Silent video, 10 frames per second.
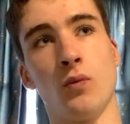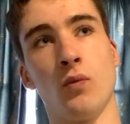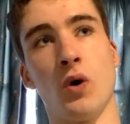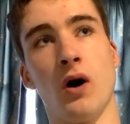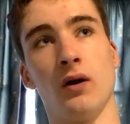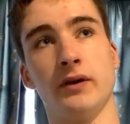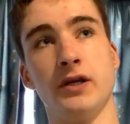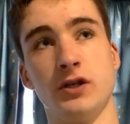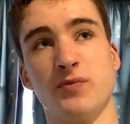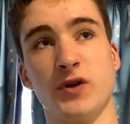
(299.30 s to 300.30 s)
while
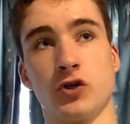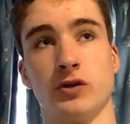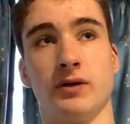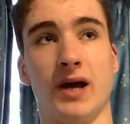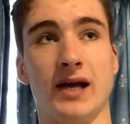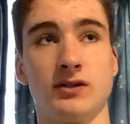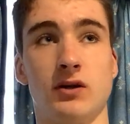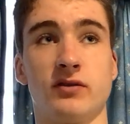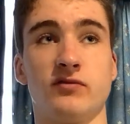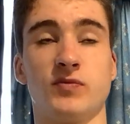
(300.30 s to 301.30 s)
each mission has a
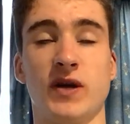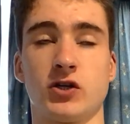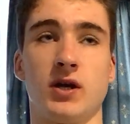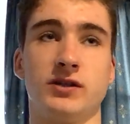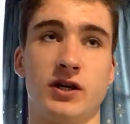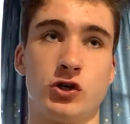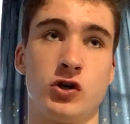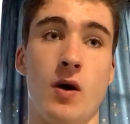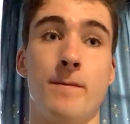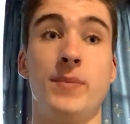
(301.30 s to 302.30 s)
lot of specialization
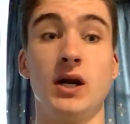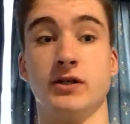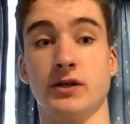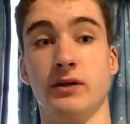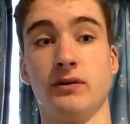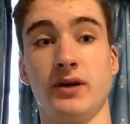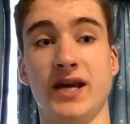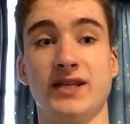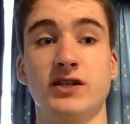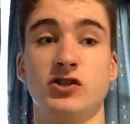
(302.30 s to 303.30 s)
ability,
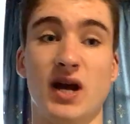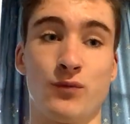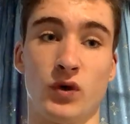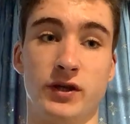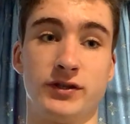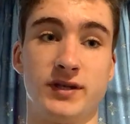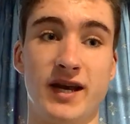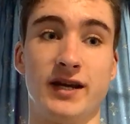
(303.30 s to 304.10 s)
it is generalist in